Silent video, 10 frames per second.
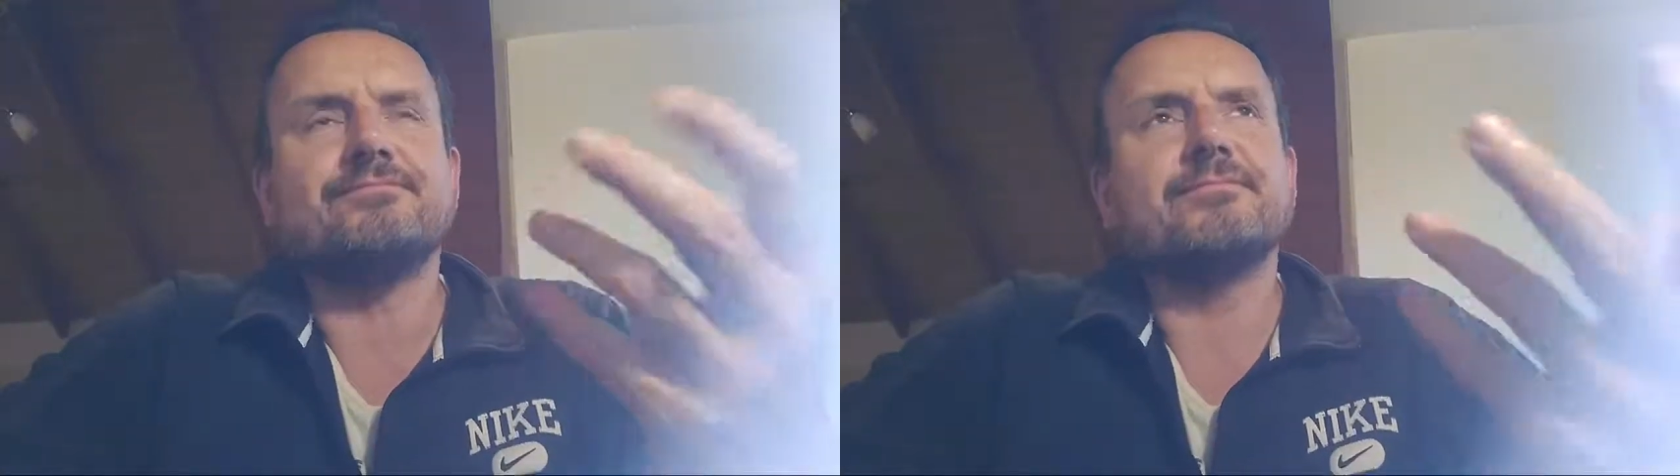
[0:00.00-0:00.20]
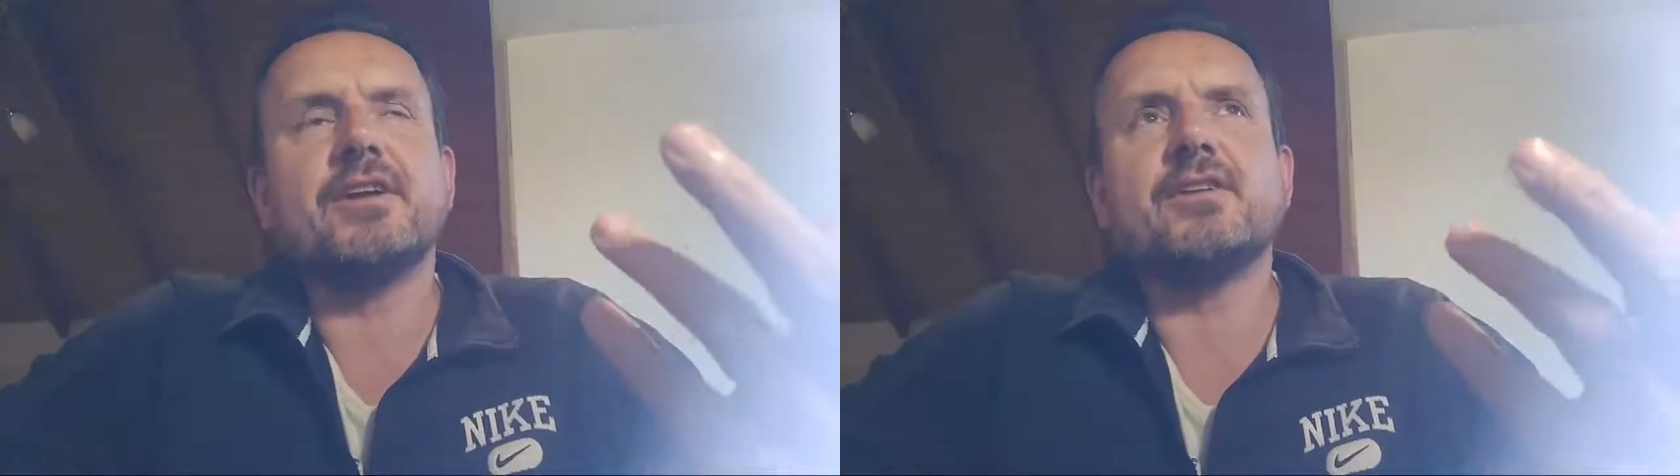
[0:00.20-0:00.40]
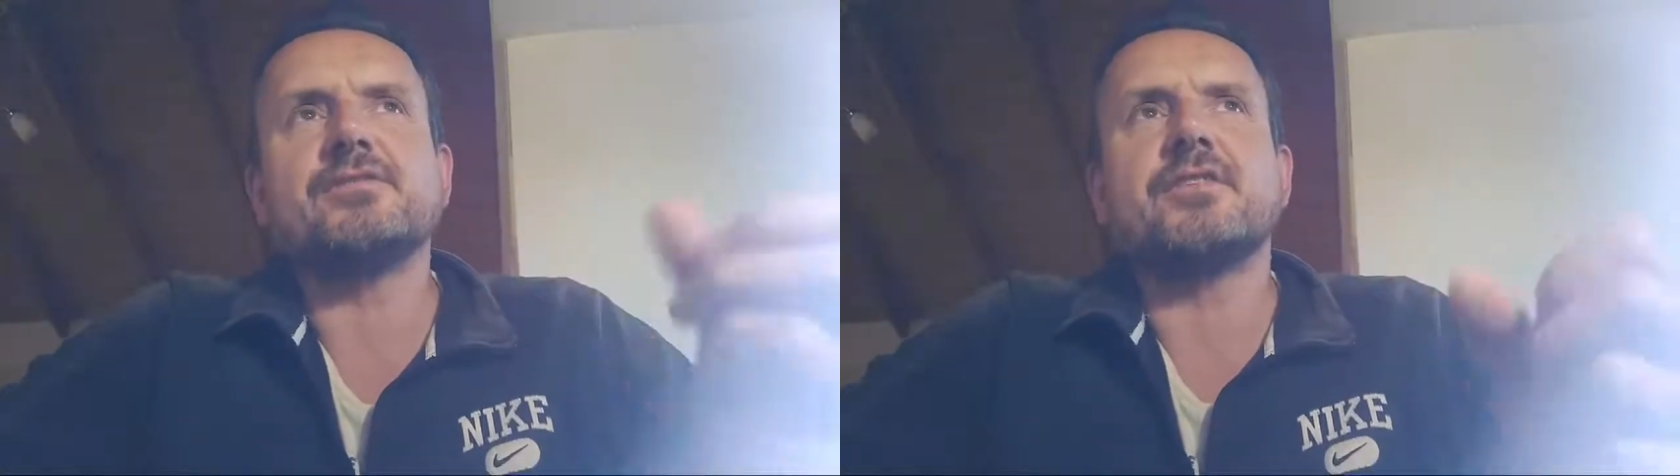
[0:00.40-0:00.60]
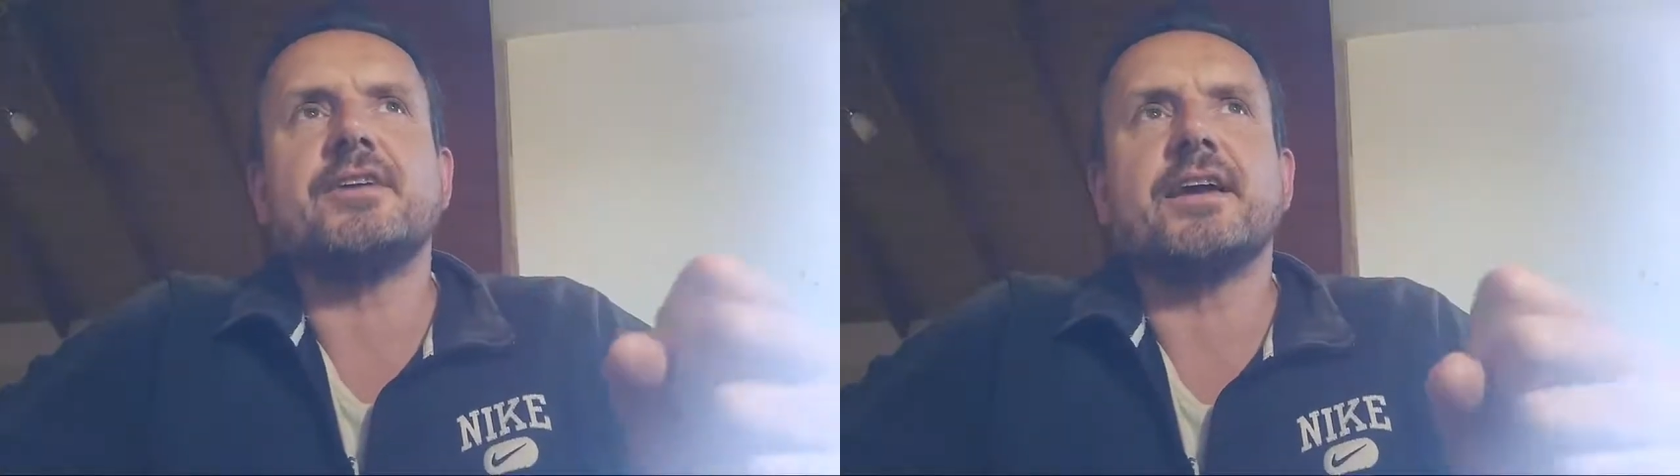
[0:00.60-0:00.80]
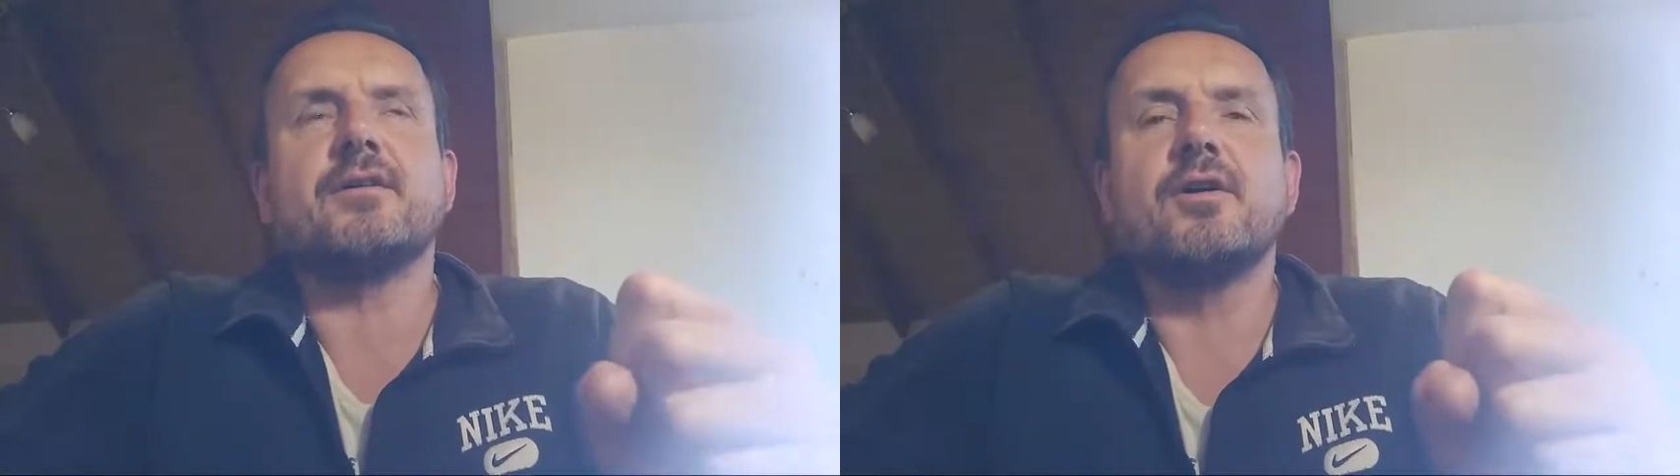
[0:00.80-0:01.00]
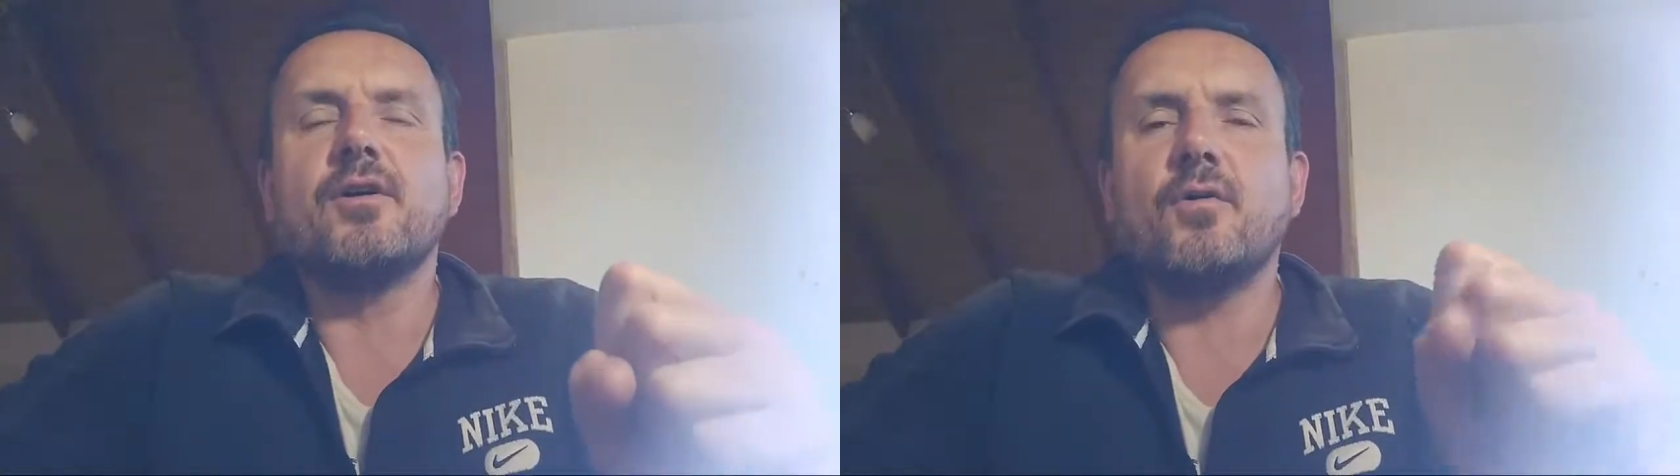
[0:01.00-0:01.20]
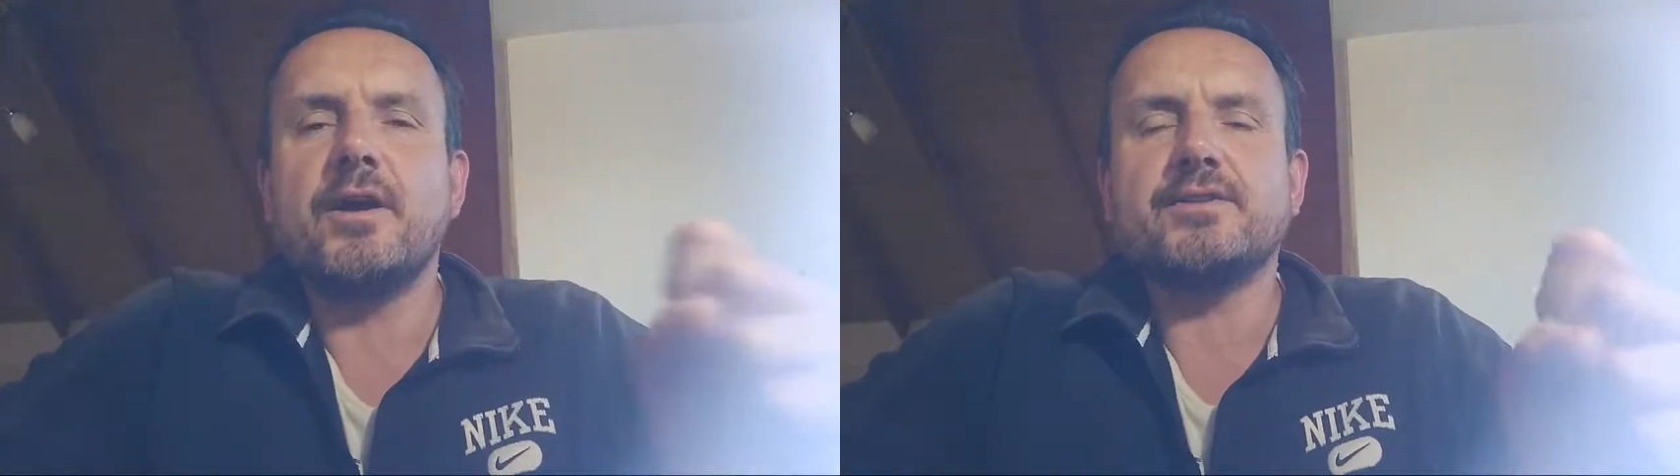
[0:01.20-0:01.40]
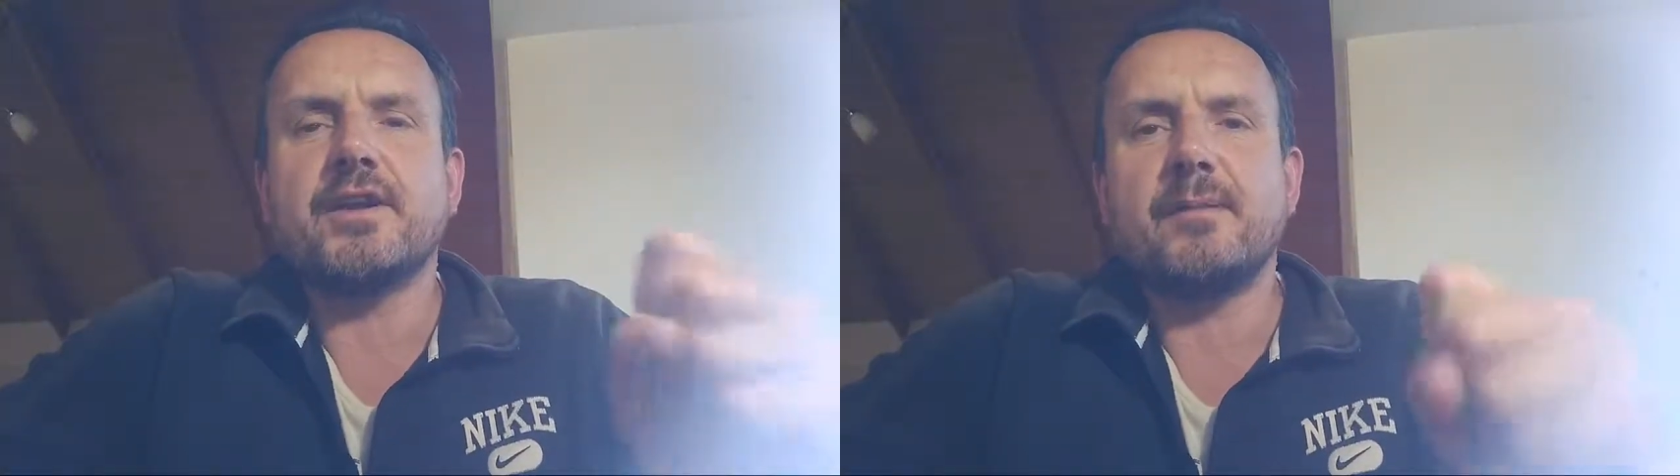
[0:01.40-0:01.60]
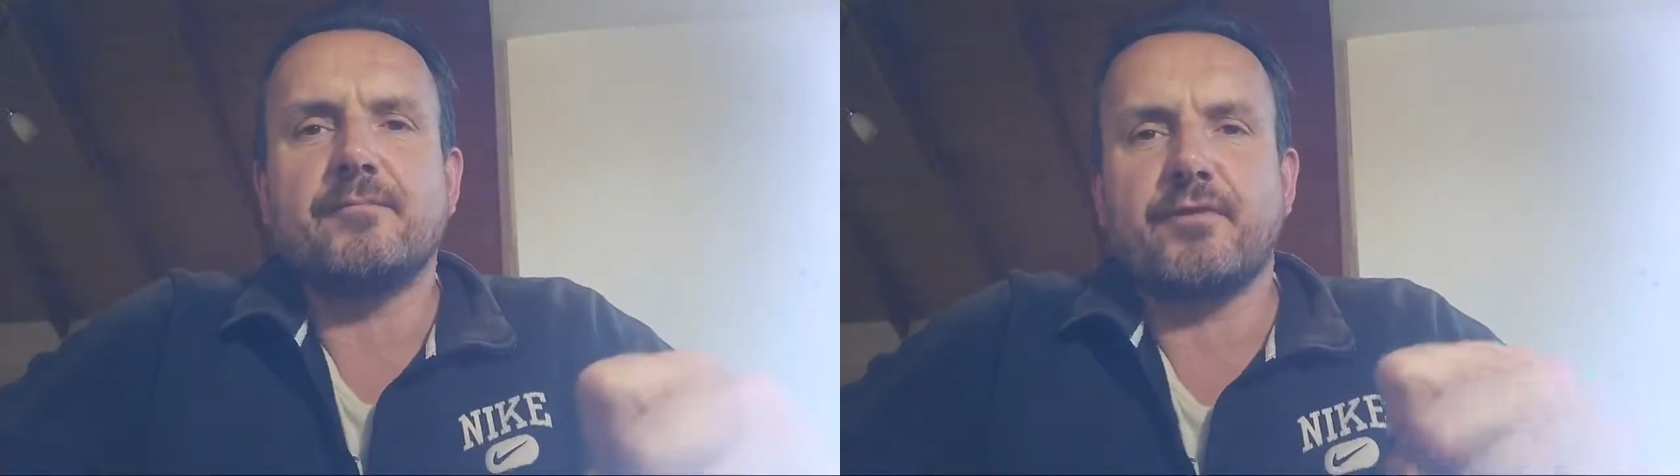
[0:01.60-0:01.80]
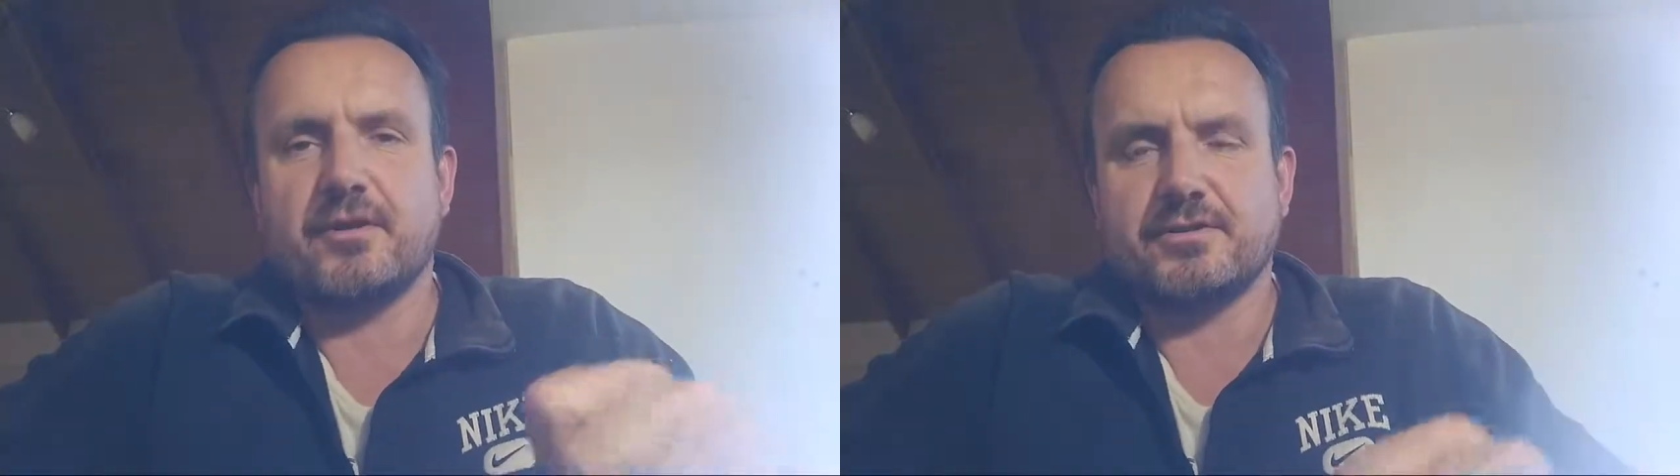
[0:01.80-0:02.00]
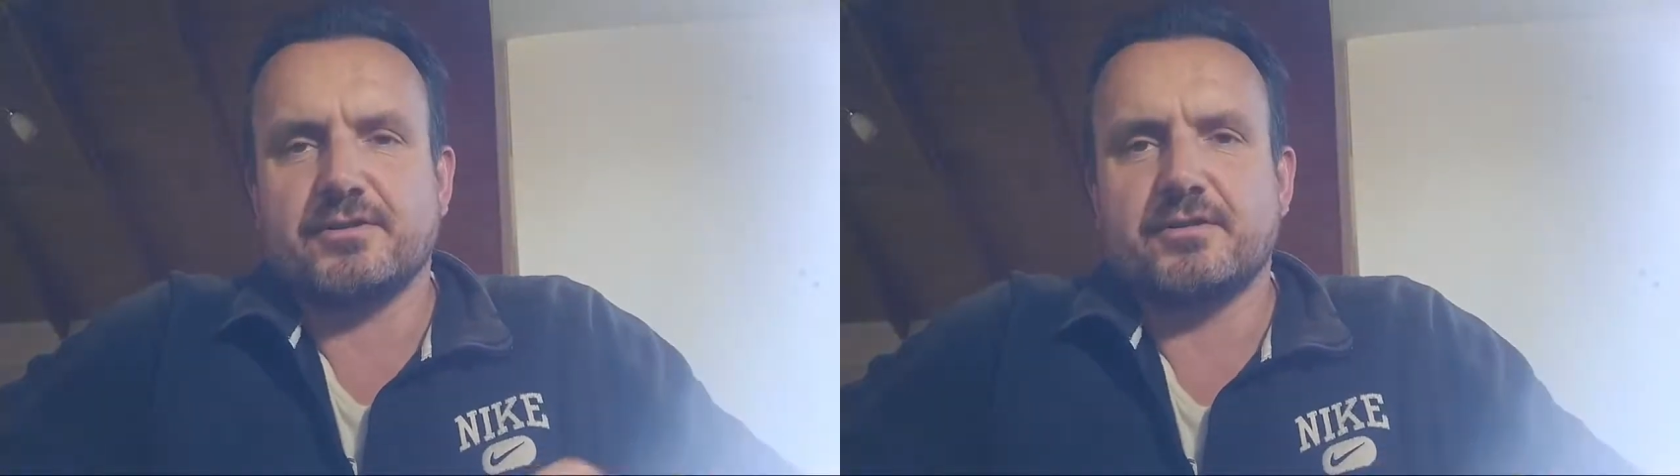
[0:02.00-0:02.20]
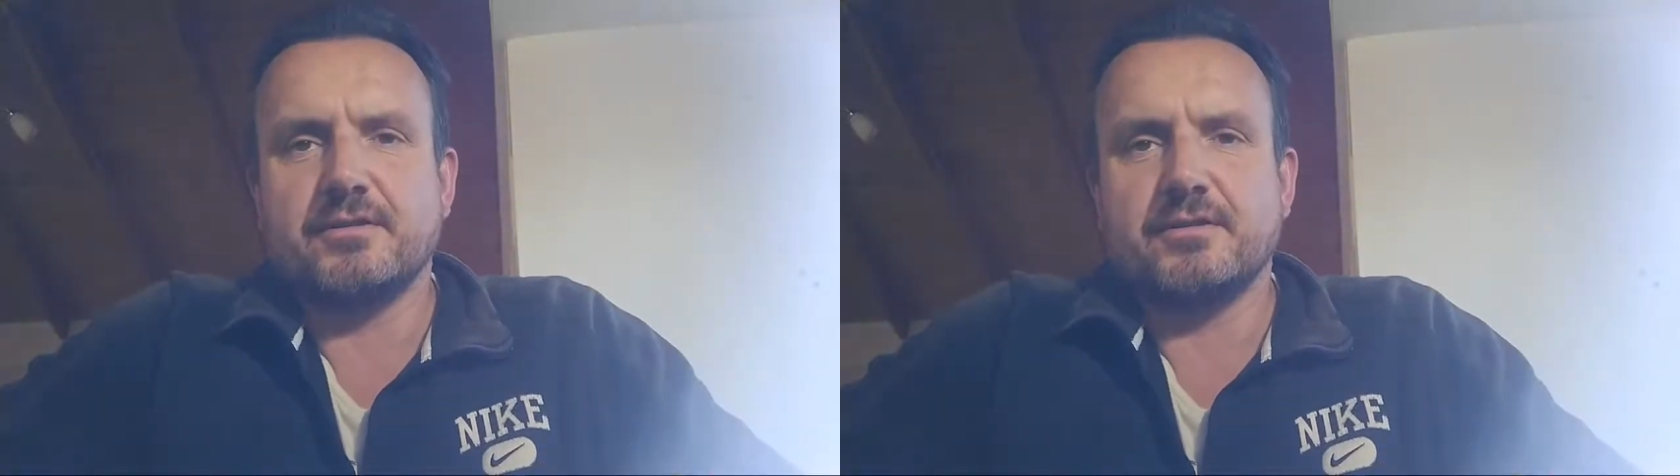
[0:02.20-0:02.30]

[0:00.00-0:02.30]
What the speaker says: here's the thing, which came first?